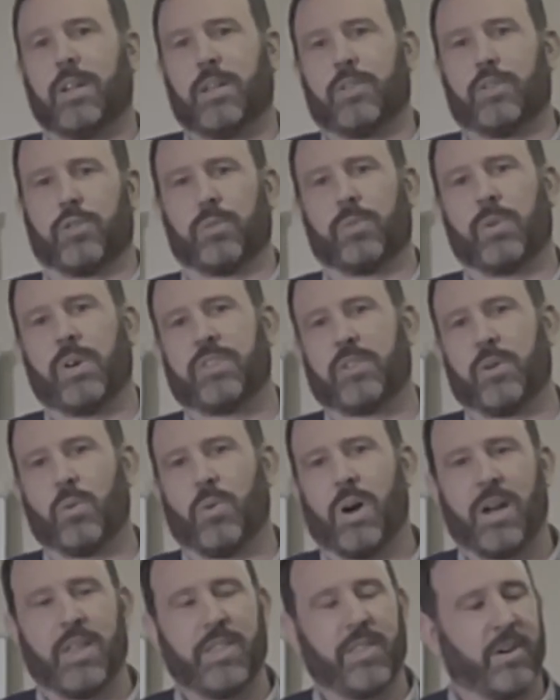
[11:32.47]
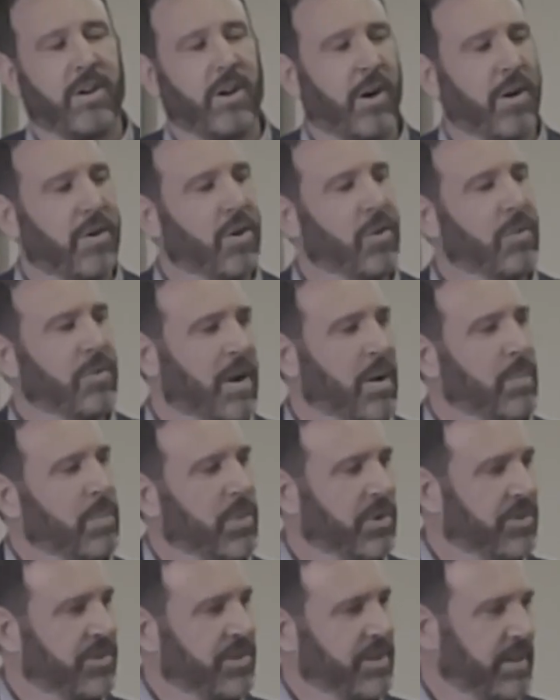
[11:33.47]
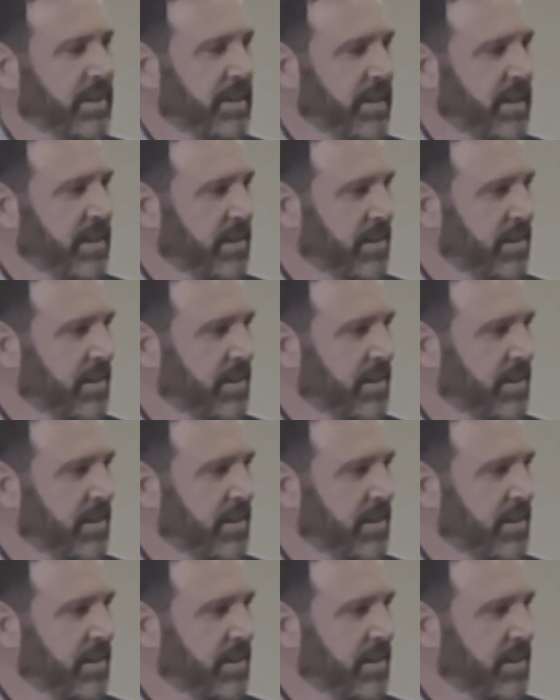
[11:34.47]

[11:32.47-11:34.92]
There's a reason why there are no numbers in the